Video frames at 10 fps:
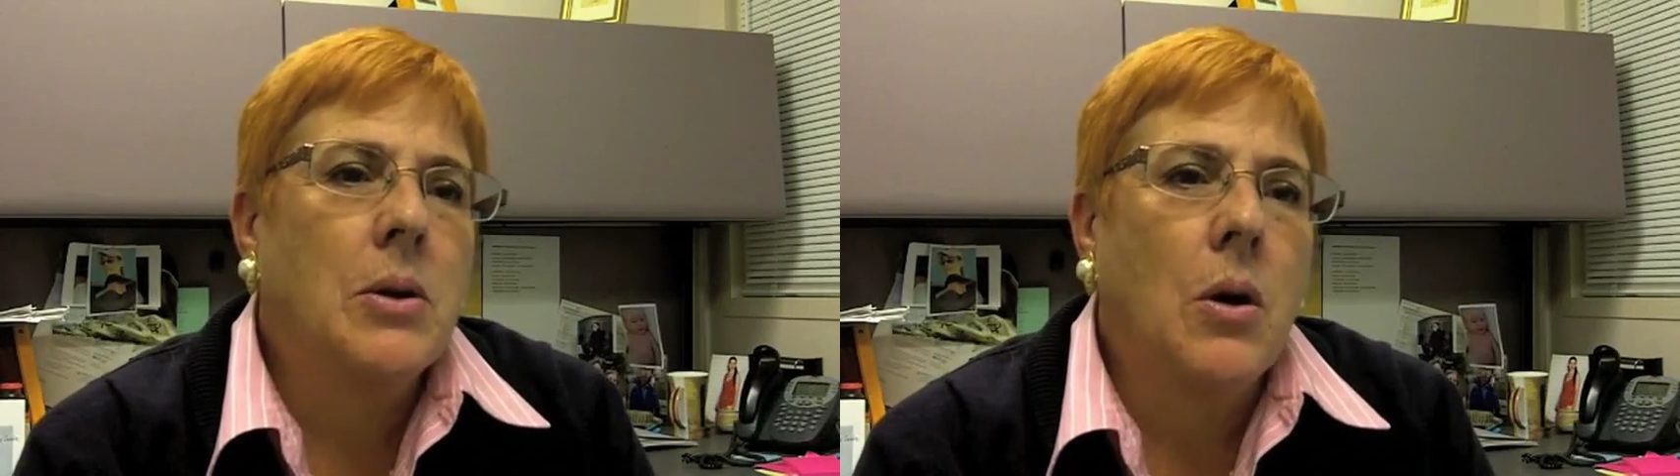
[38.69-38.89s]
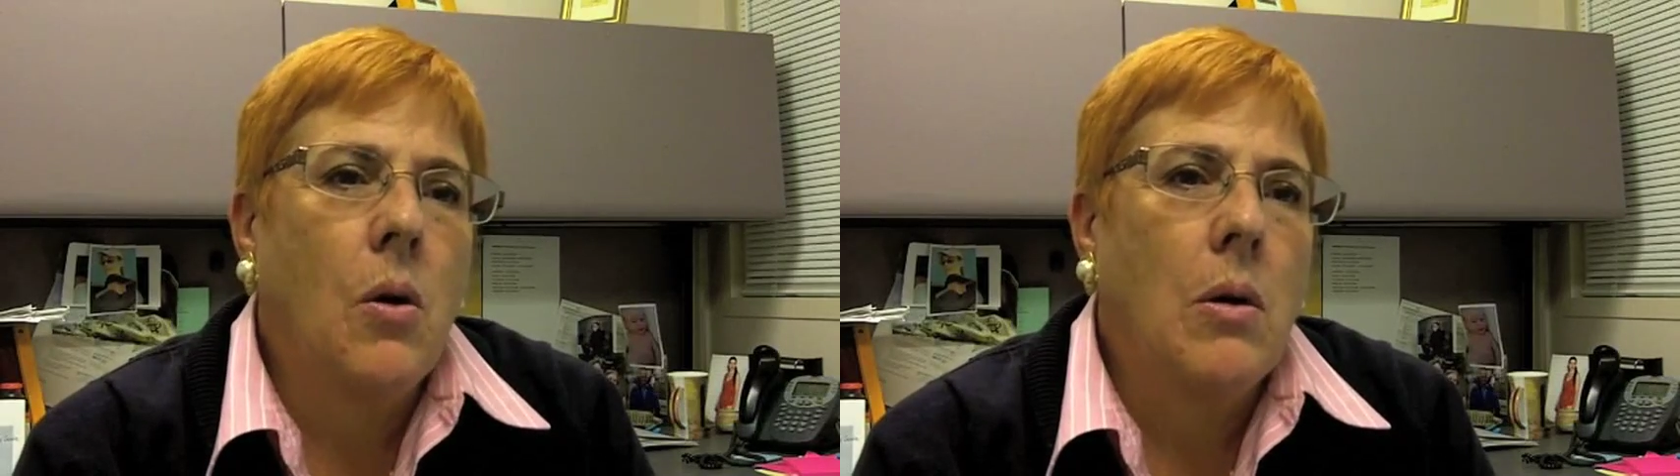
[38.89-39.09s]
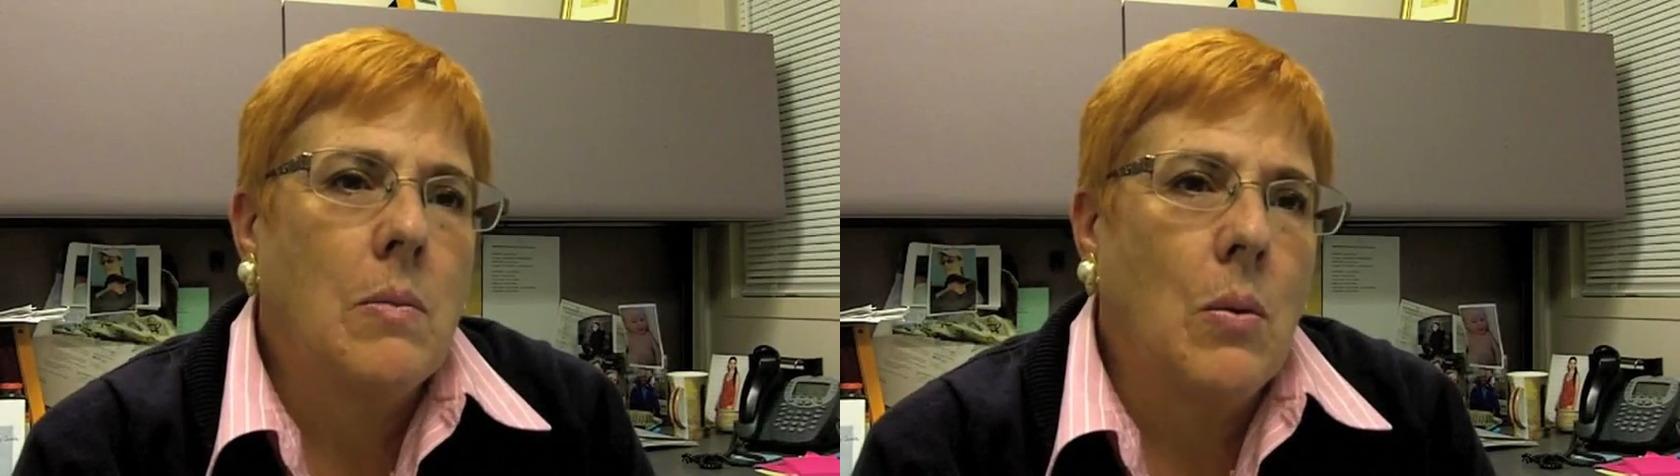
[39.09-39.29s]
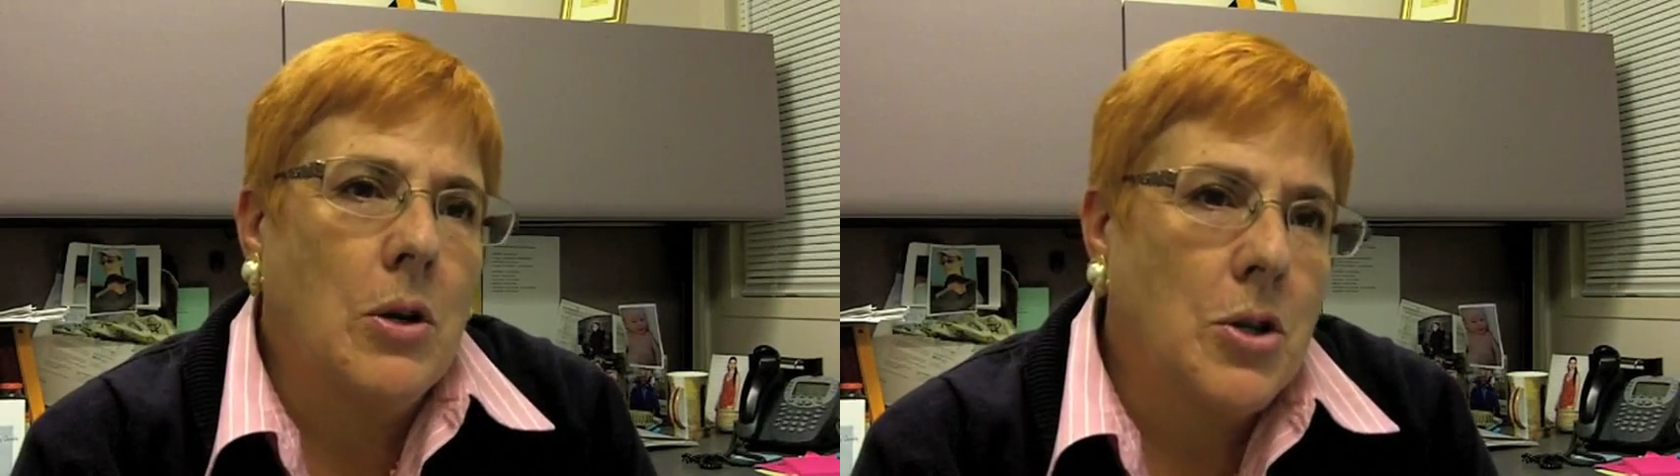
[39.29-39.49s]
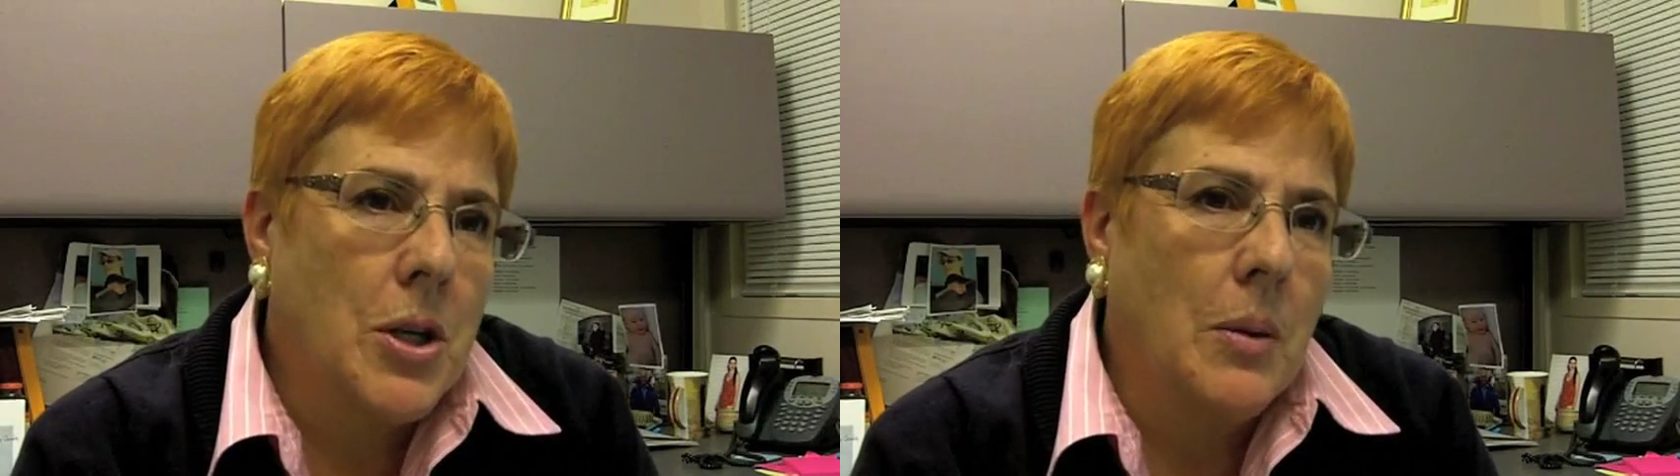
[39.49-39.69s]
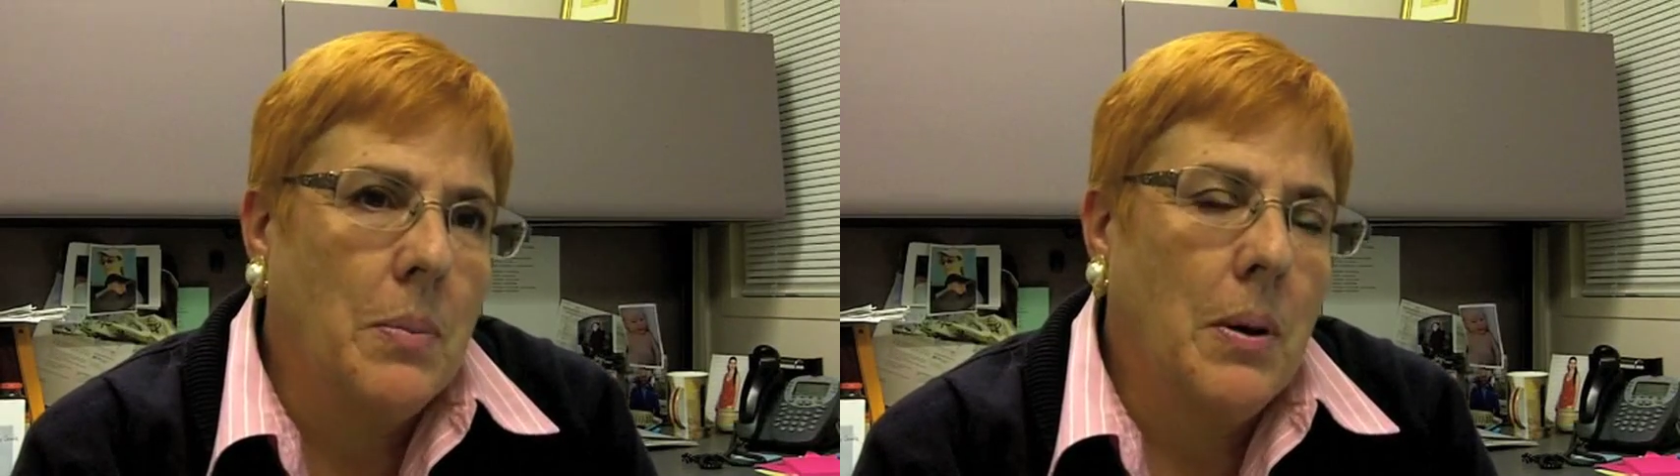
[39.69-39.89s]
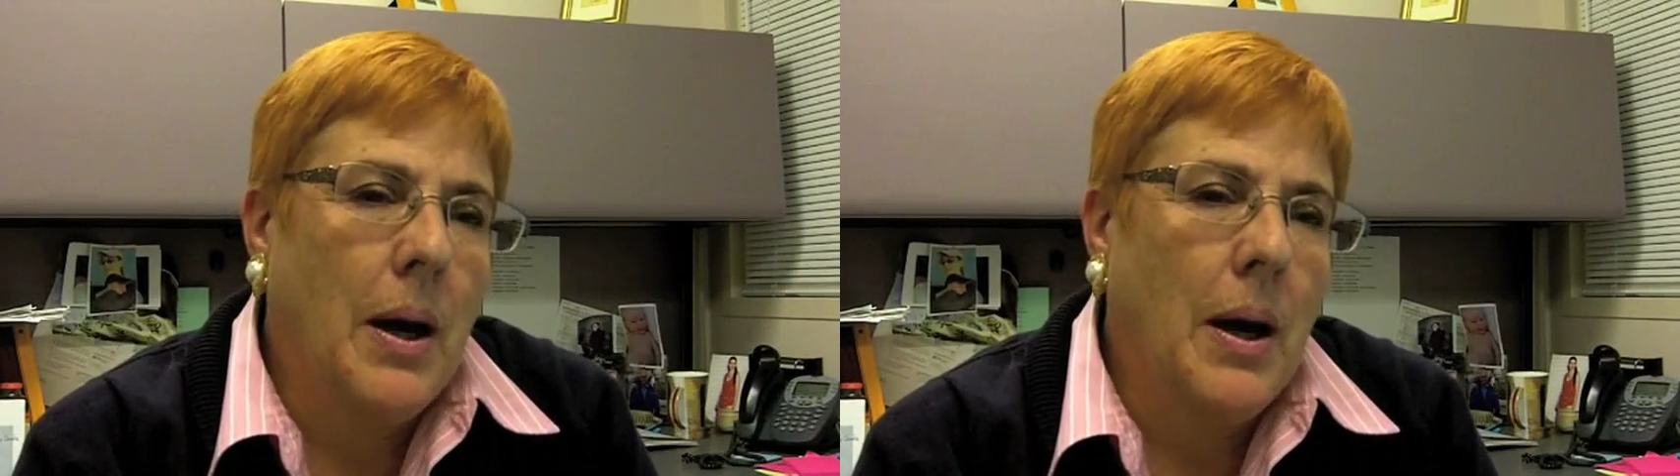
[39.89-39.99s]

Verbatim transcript: to go on board ship.